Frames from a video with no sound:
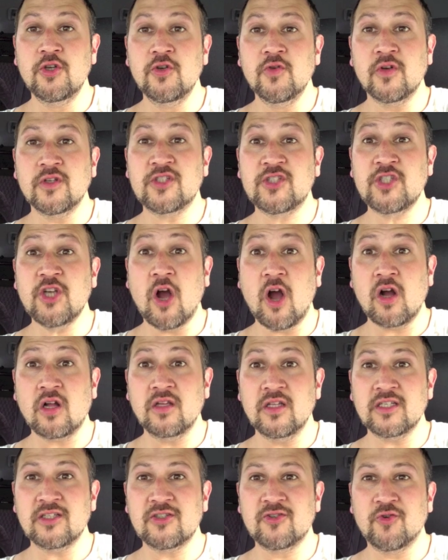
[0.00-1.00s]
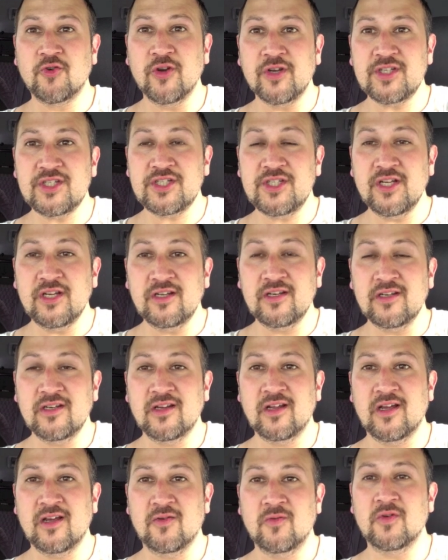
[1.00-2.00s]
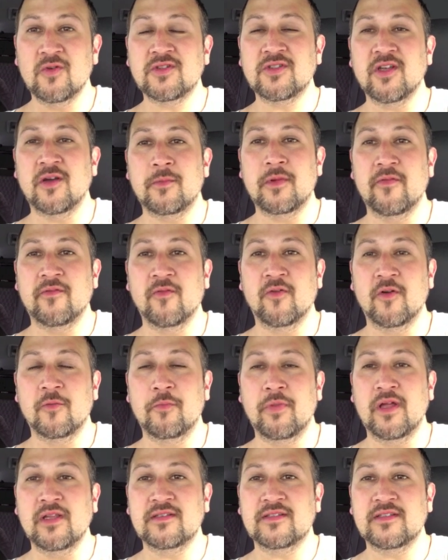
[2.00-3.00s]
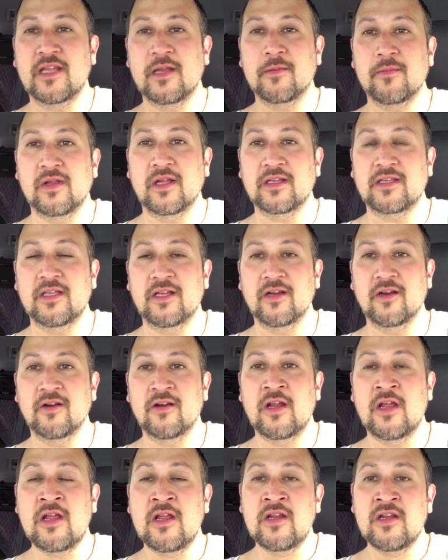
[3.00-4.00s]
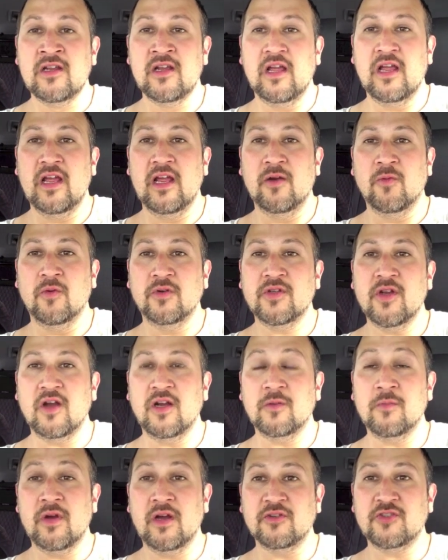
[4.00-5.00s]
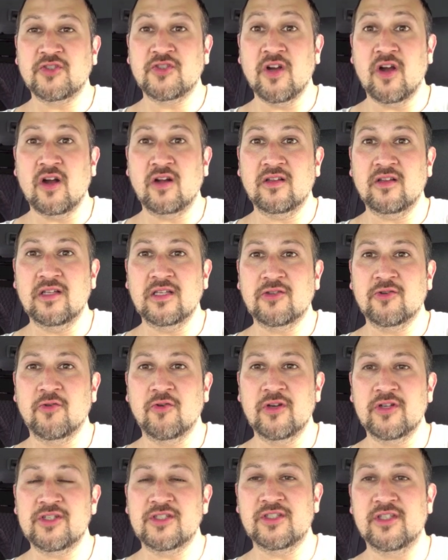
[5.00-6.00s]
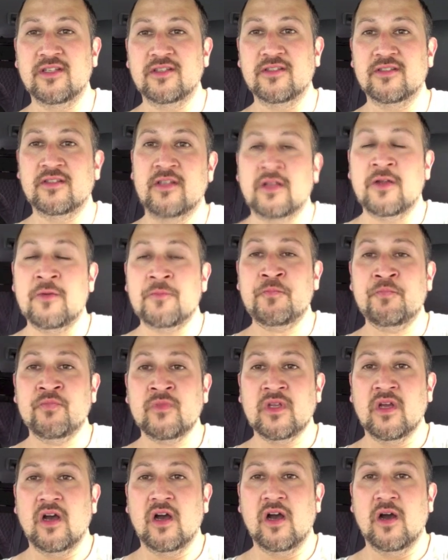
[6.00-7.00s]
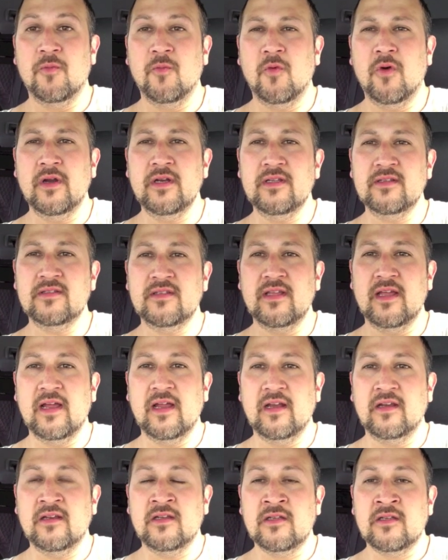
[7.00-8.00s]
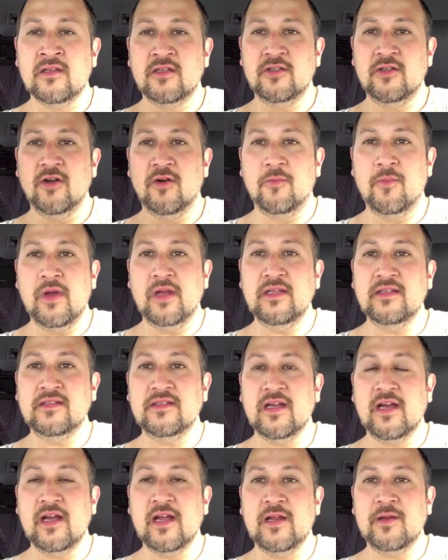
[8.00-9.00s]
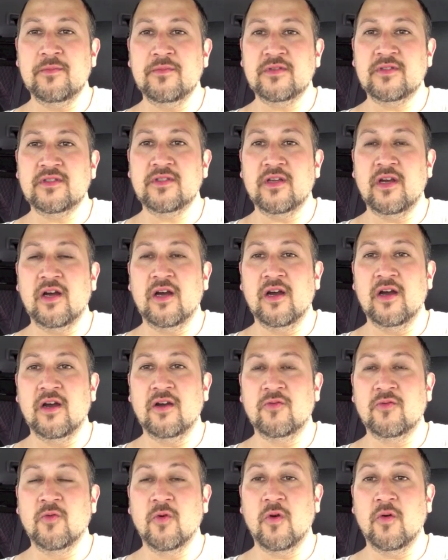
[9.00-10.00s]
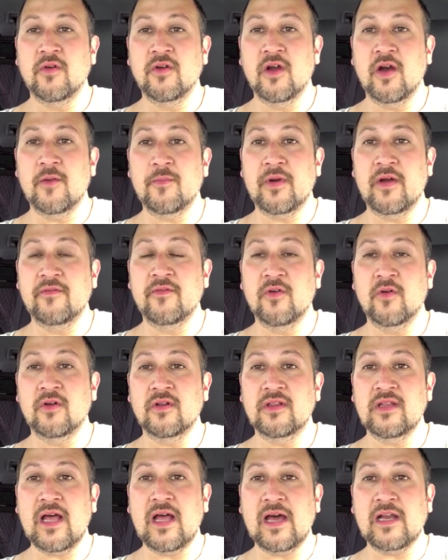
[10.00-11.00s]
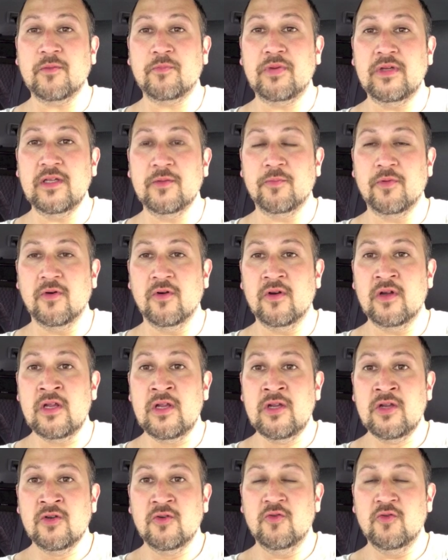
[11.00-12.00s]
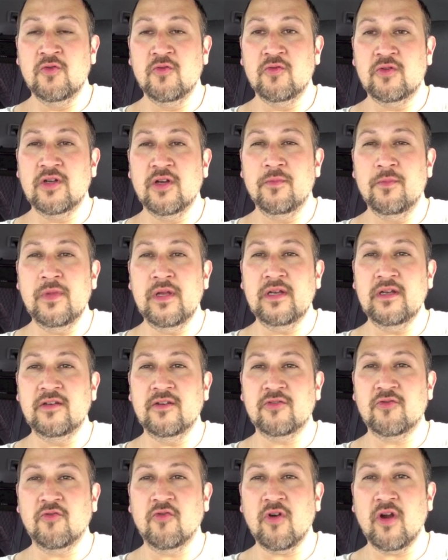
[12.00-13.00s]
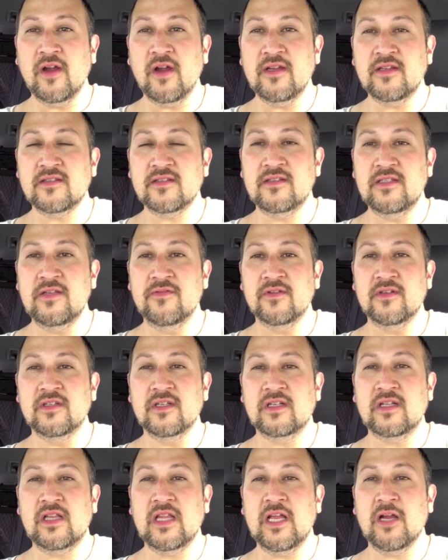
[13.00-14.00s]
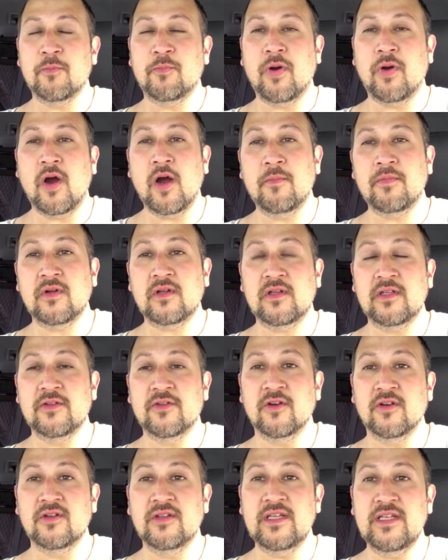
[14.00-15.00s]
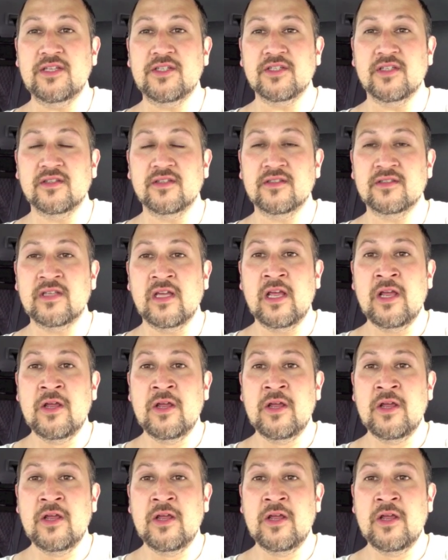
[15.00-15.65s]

You a chocolate Christian? What's up, everyone? Ben Samulak here, and we're talking about chocolate Christians. Um, what is that? You know, many times uh, growing up, I've known a lot of people who committed to Christ, even declared publicly their allegiance,